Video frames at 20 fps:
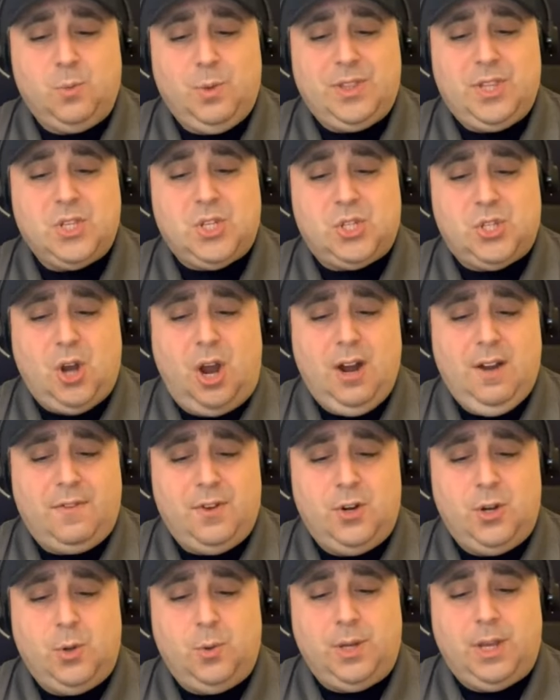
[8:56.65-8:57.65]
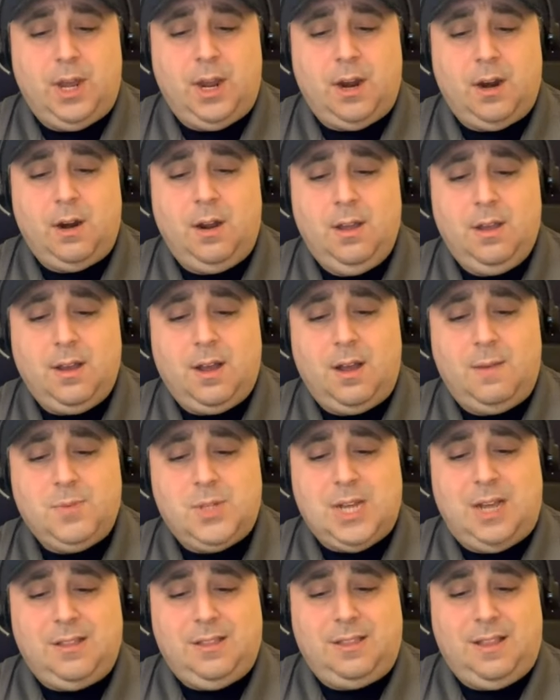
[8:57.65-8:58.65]
And with the start of a new year
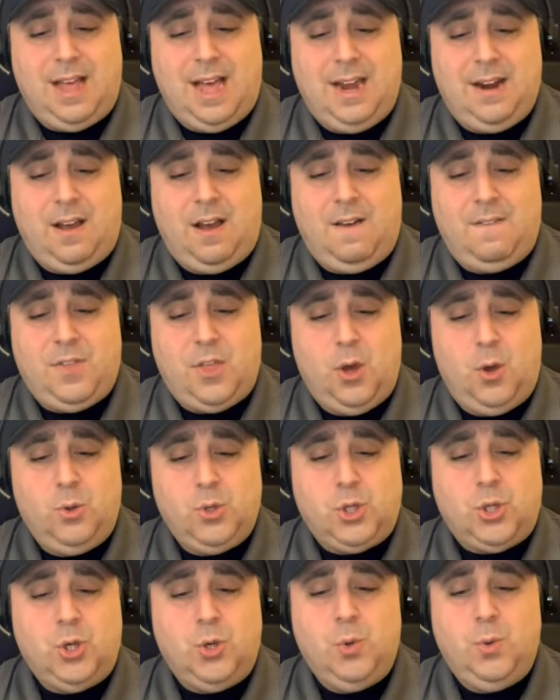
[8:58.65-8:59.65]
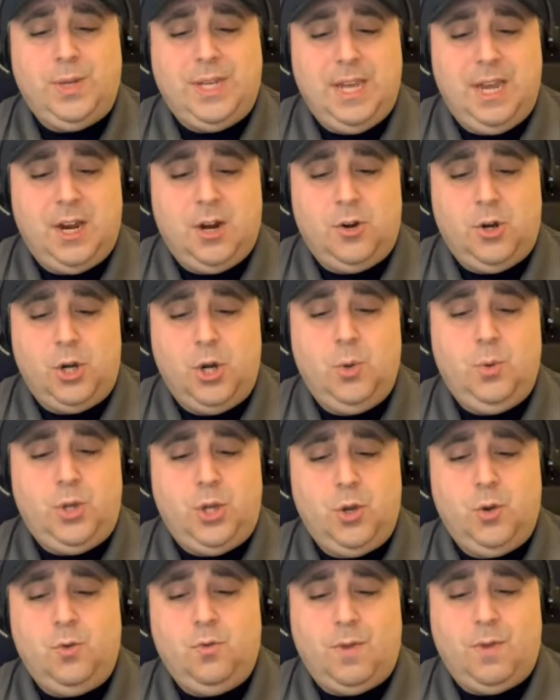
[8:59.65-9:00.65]
comes a lot of those new year, new
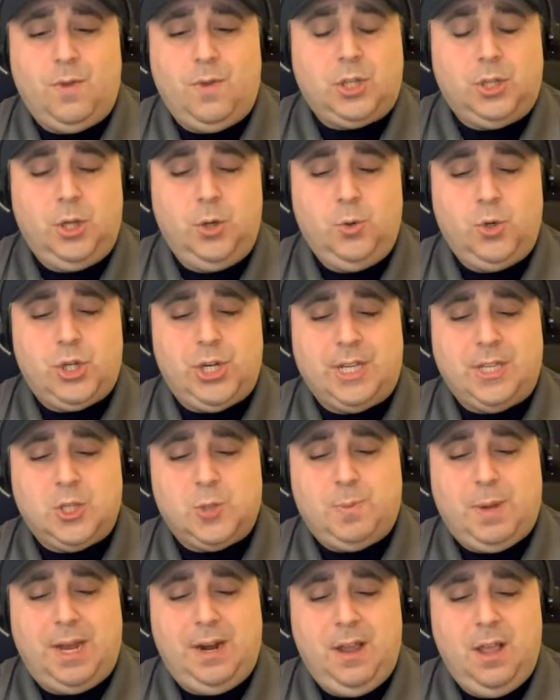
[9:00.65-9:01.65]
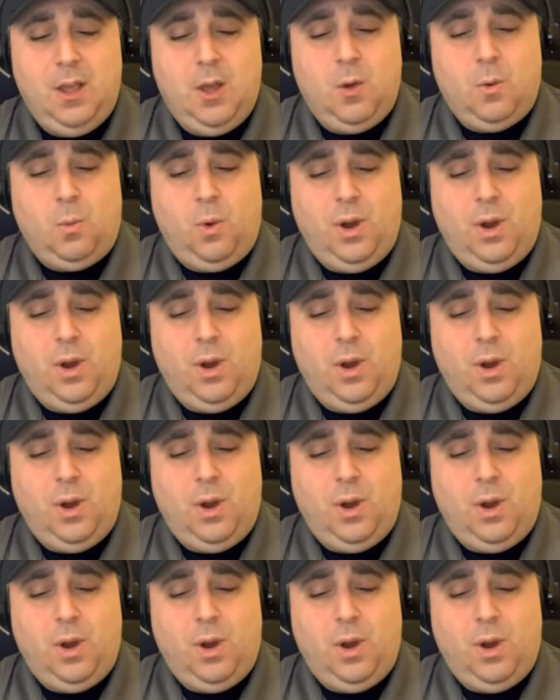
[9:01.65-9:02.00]
you resolutions. But